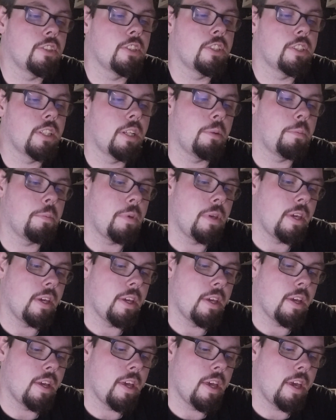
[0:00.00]
sent
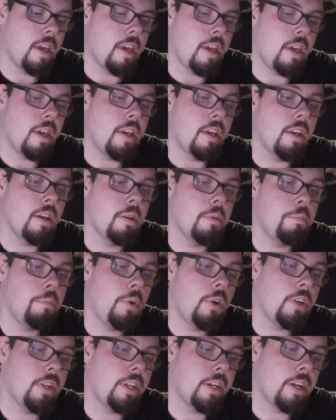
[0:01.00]
me a
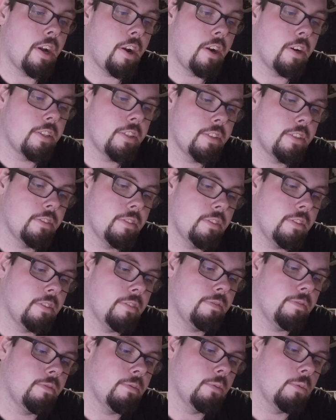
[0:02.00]
birthday card,
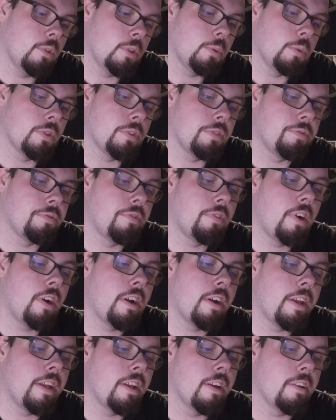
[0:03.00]
which was
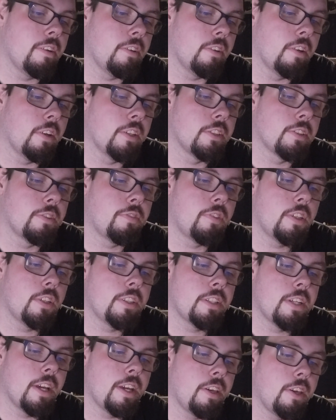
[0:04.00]
very nice of her.
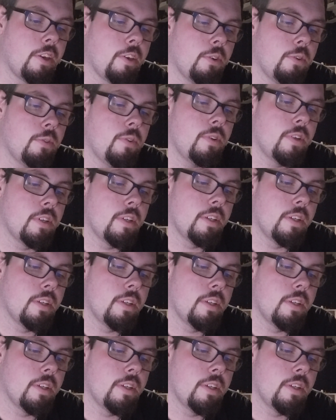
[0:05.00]
Thank you.